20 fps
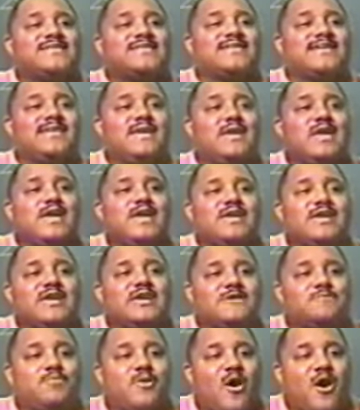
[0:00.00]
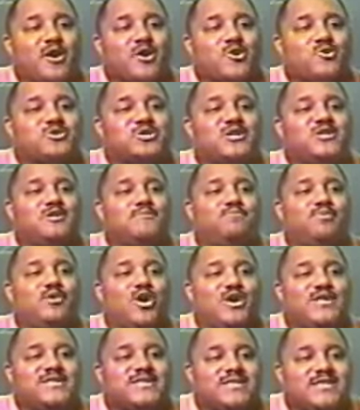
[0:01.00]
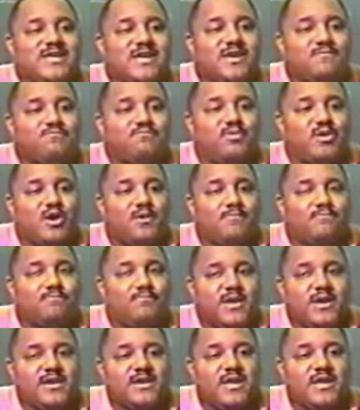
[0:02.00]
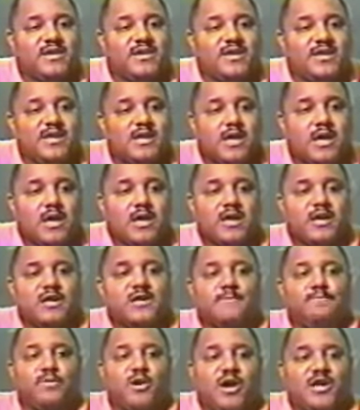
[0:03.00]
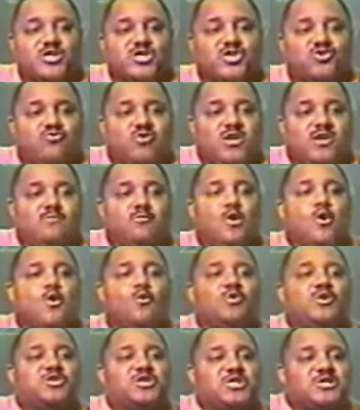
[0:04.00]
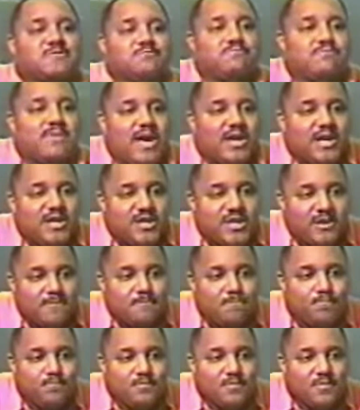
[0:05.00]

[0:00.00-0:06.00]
basically in the particles in the blood, scene, blood in, in the in the bloodstream, which is melanin,